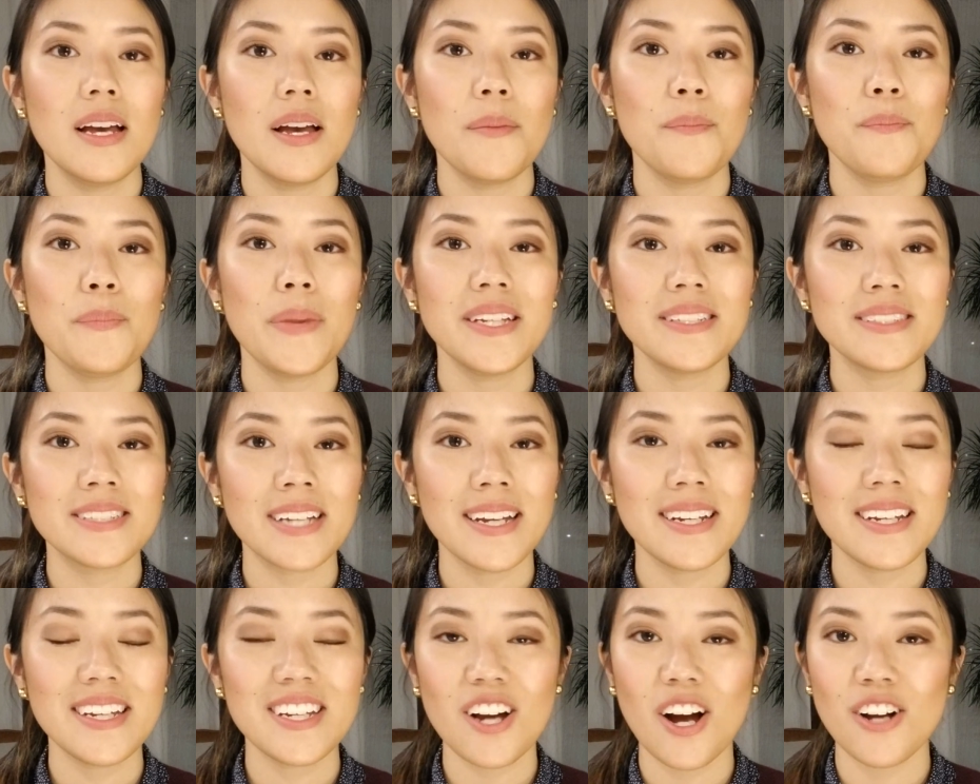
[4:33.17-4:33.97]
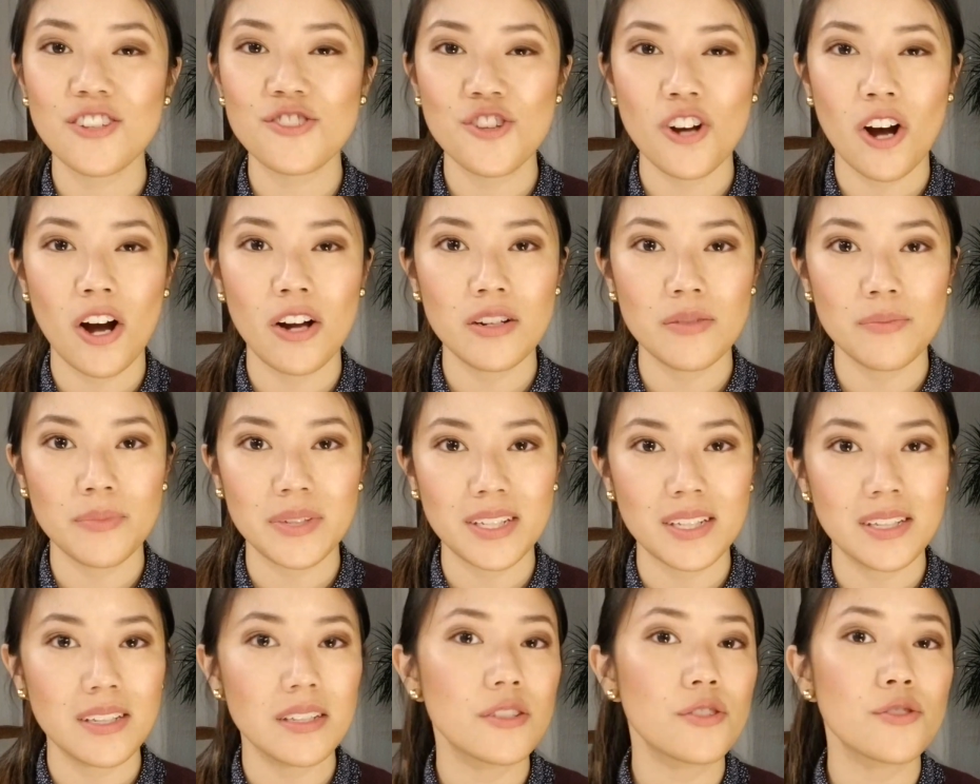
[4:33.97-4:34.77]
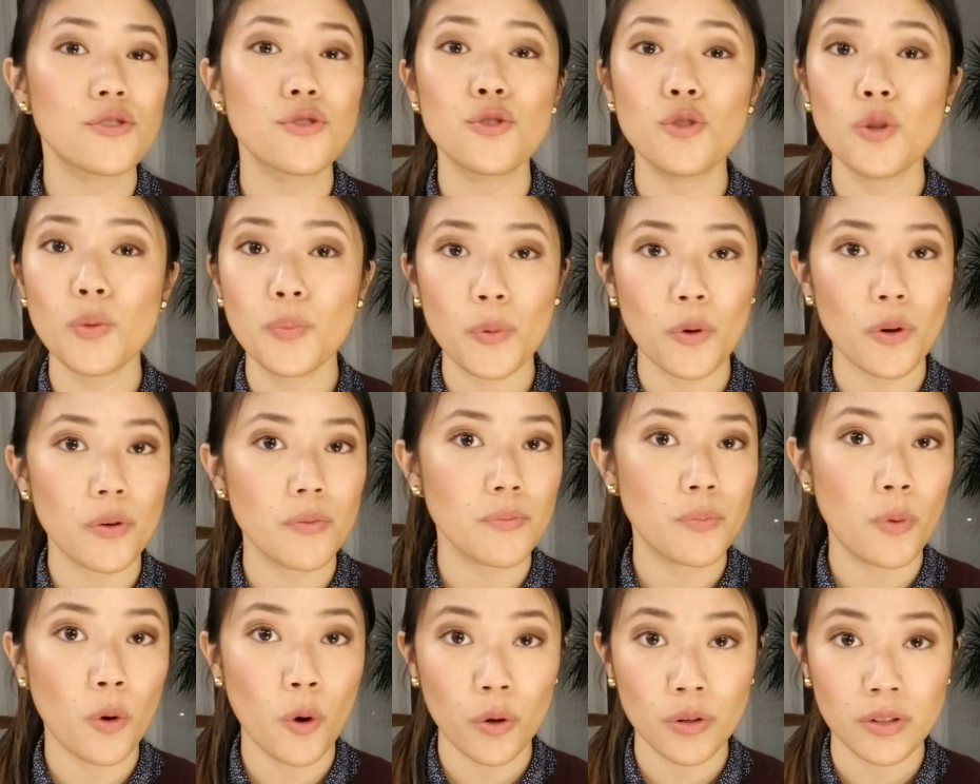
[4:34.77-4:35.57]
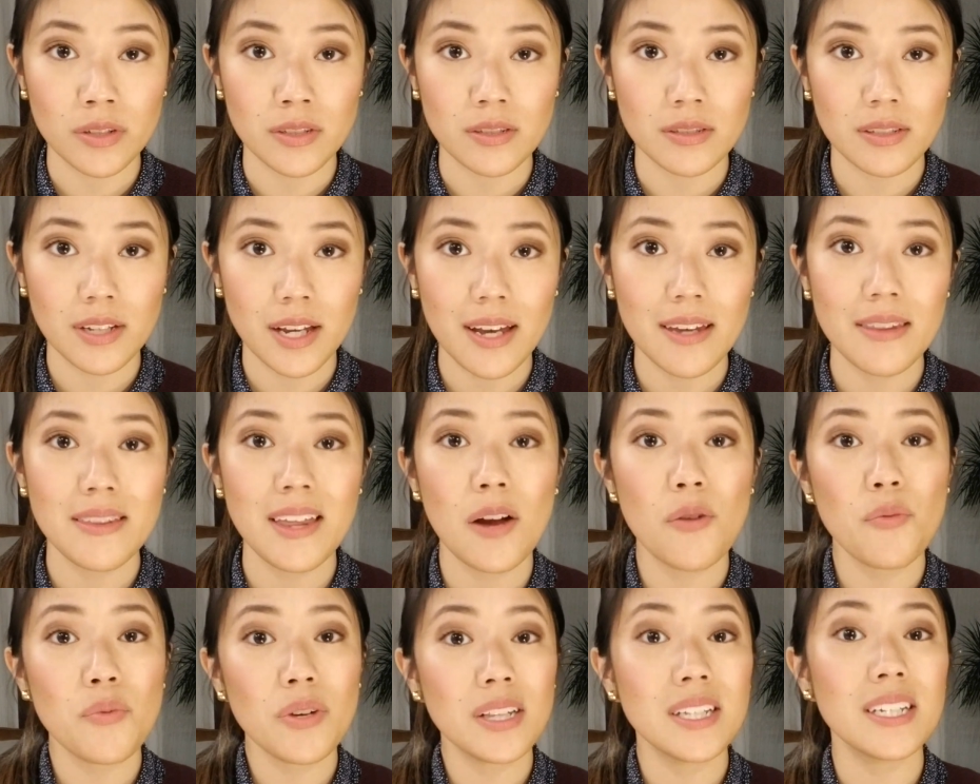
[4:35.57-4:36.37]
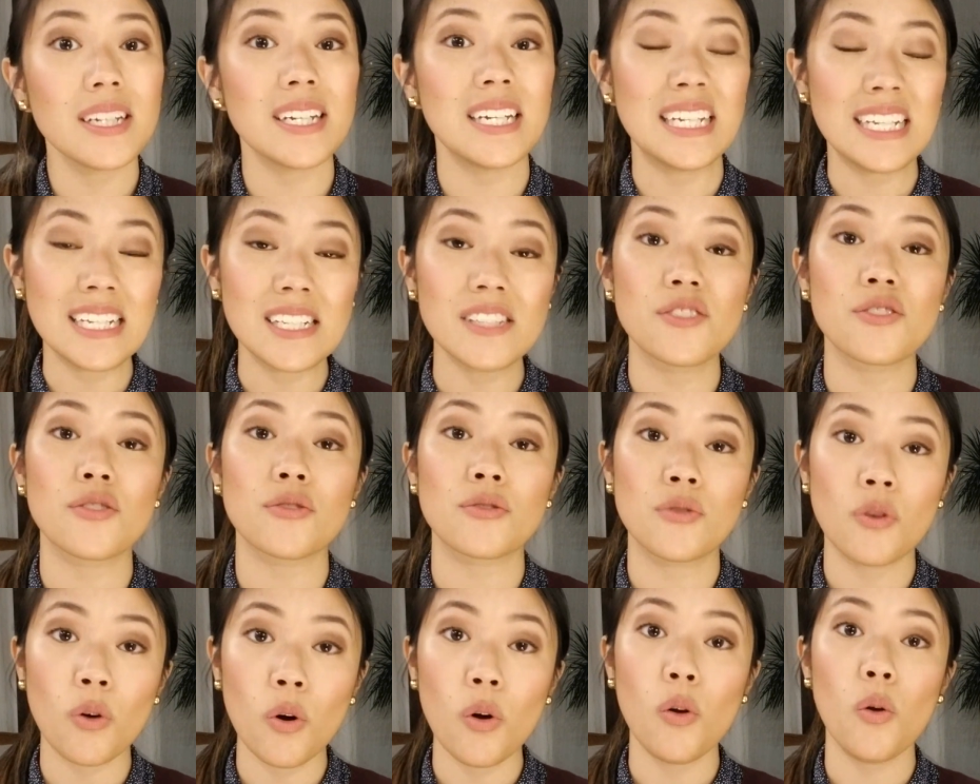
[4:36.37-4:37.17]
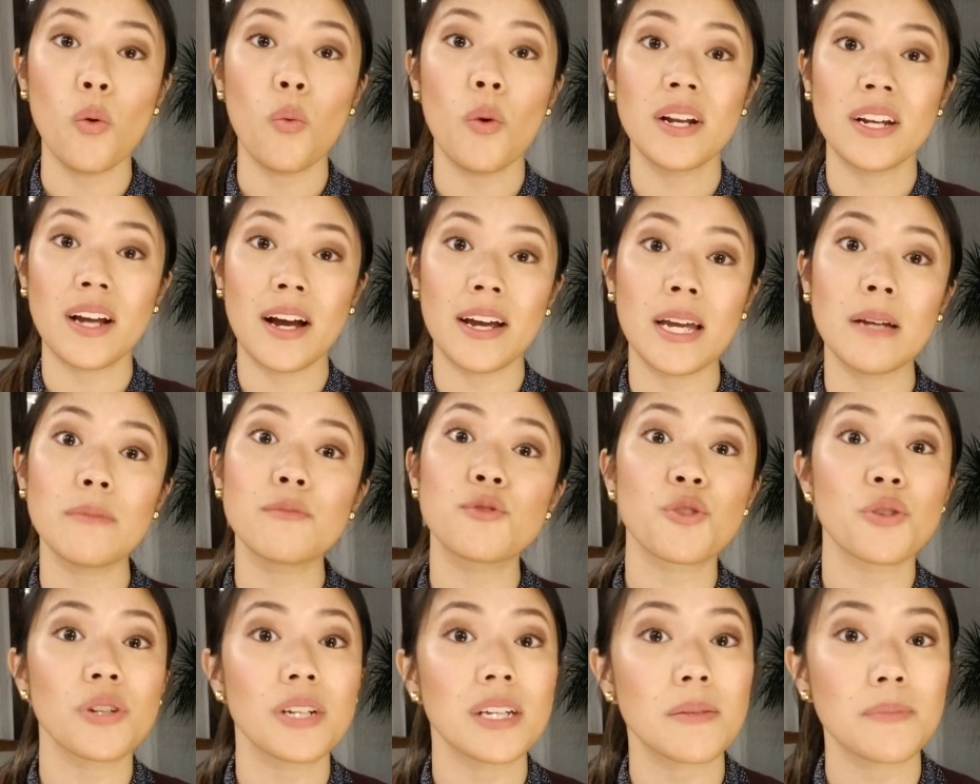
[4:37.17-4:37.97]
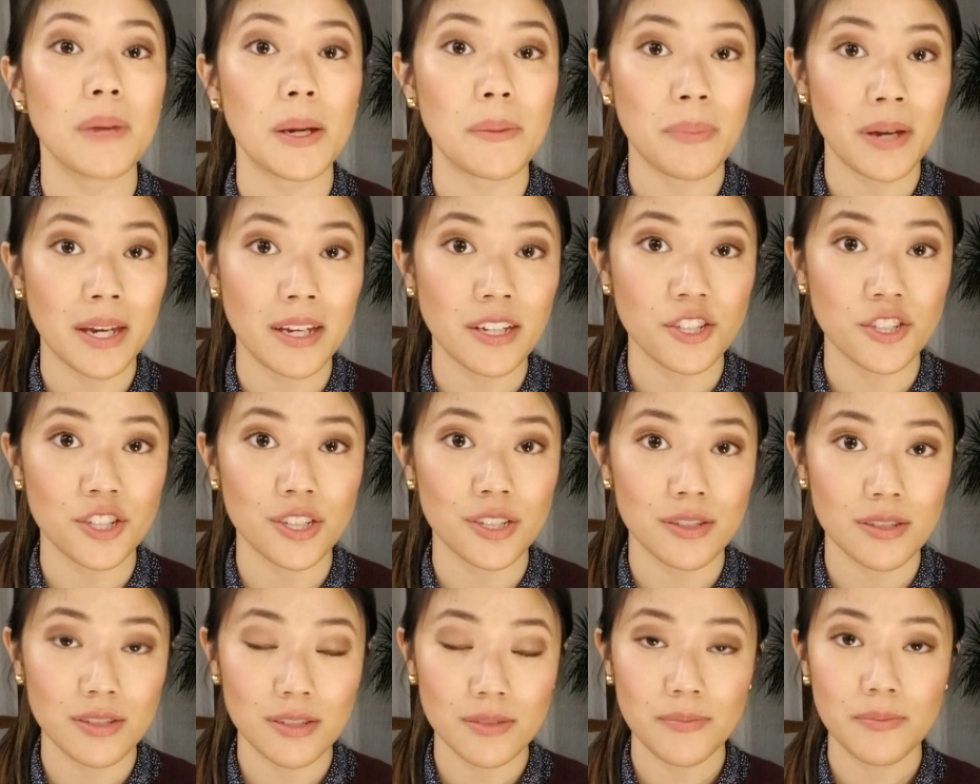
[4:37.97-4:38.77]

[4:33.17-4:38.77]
Maintaining autonomy is super important, and that really is the goal when I am treating my patients.